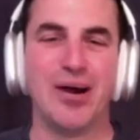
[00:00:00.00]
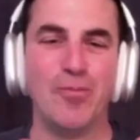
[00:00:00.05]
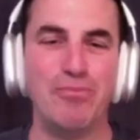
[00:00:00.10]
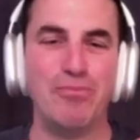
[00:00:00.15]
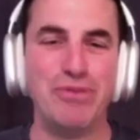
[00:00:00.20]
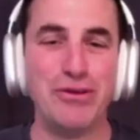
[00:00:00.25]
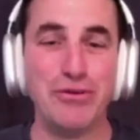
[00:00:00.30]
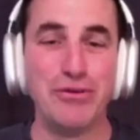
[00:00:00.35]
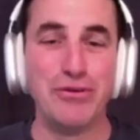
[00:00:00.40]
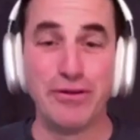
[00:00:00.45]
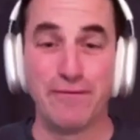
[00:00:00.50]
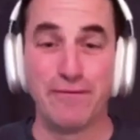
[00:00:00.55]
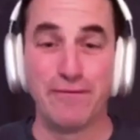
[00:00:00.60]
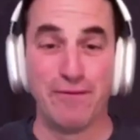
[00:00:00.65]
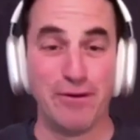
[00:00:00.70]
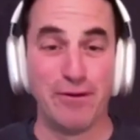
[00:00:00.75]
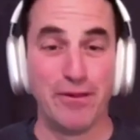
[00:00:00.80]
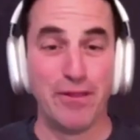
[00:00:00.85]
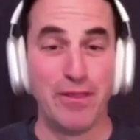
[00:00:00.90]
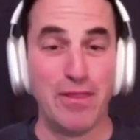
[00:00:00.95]

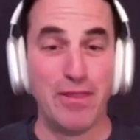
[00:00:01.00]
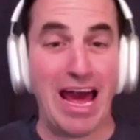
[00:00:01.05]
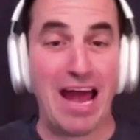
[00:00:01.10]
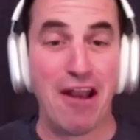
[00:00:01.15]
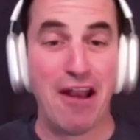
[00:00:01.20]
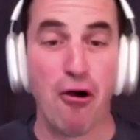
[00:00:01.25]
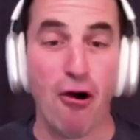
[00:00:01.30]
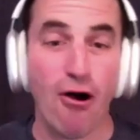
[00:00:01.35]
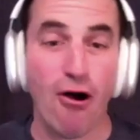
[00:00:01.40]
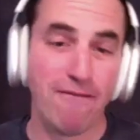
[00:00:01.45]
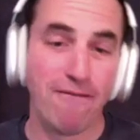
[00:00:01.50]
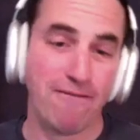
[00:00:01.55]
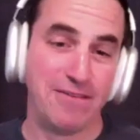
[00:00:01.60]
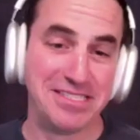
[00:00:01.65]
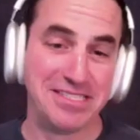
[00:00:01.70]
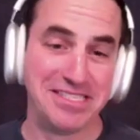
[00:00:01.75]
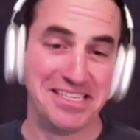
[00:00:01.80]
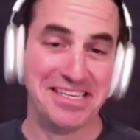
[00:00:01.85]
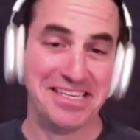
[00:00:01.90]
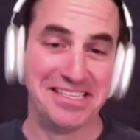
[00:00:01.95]
beautiful that
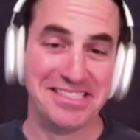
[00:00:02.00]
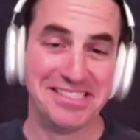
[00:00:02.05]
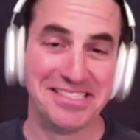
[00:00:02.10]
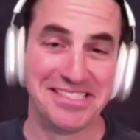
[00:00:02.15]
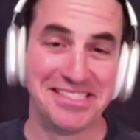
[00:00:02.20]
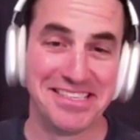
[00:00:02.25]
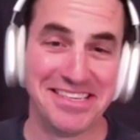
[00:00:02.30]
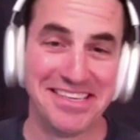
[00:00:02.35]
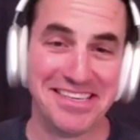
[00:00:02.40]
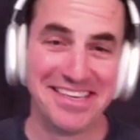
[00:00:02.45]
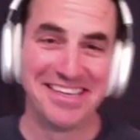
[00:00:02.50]
office is